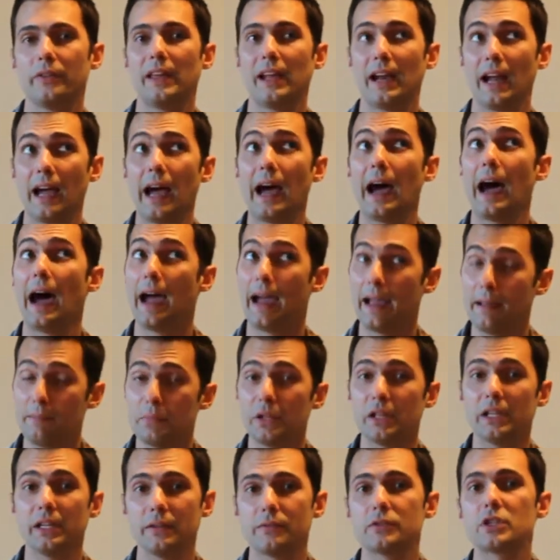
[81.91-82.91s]
that I
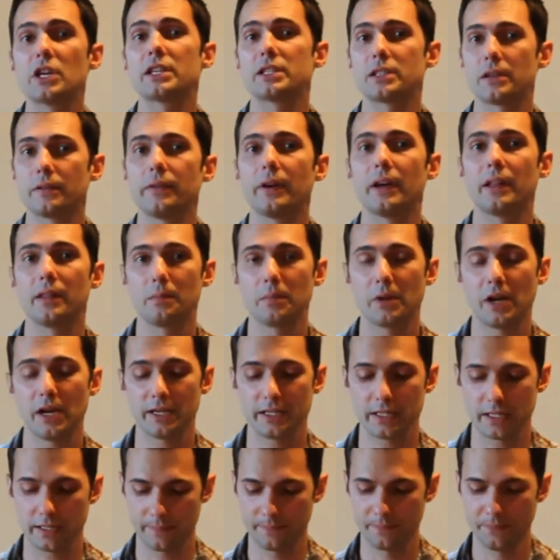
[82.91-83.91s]
believe justify the
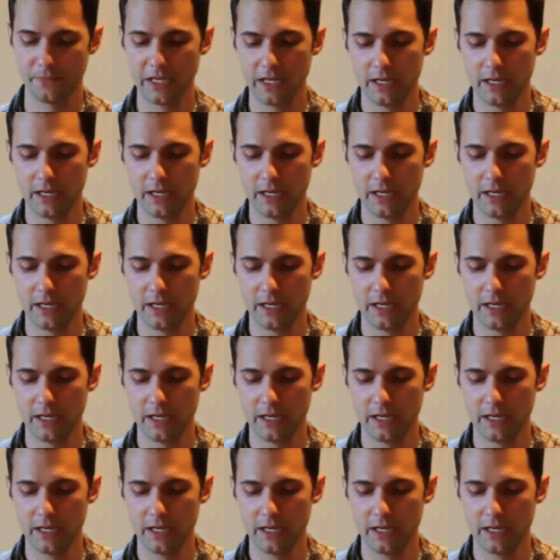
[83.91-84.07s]
price.